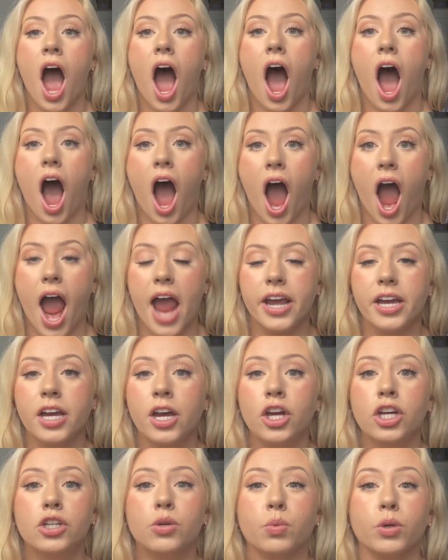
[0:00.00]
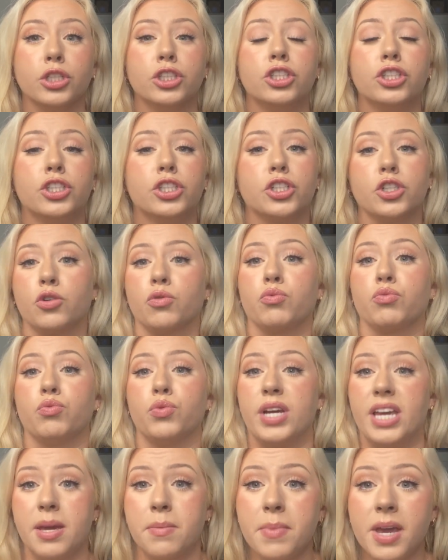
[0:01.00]
I was
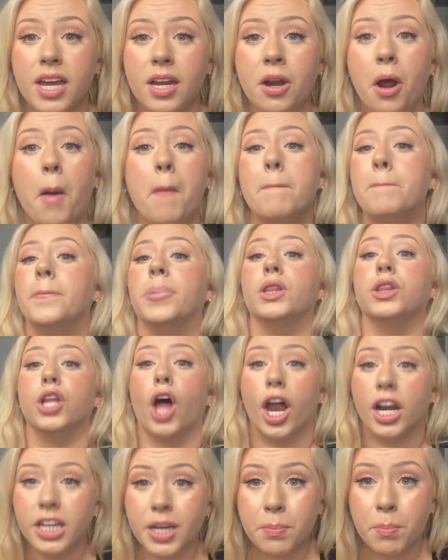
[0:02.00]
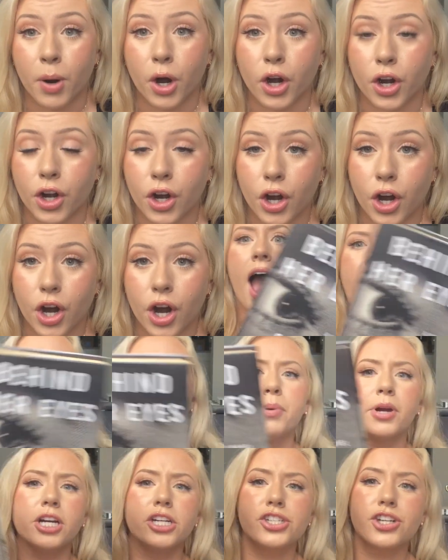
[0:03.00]
screaming bloody murder. I'm
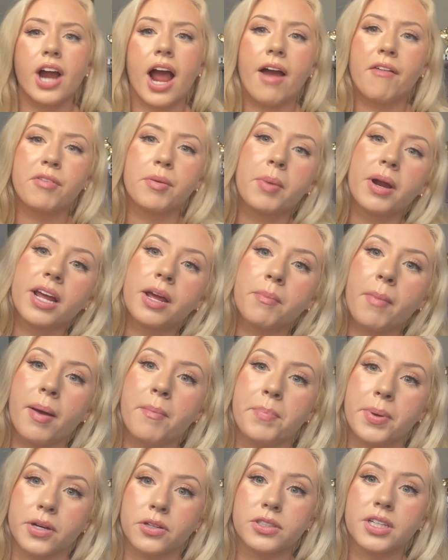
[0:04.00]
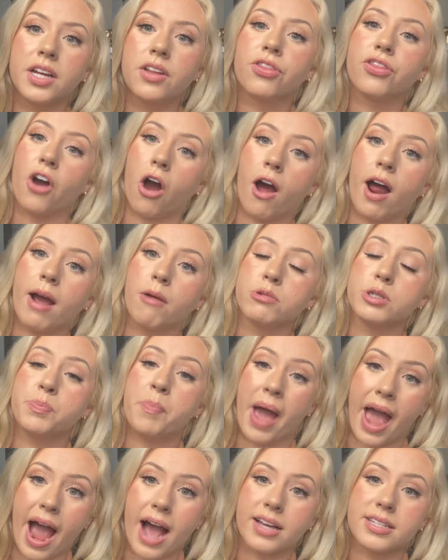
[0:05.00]
pretty sure everybody in my building thought I was
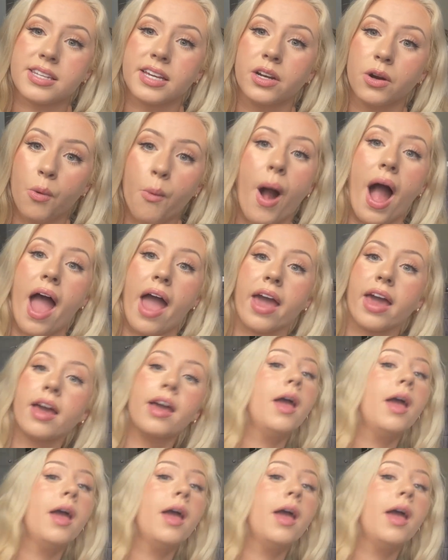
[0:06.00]
passing away.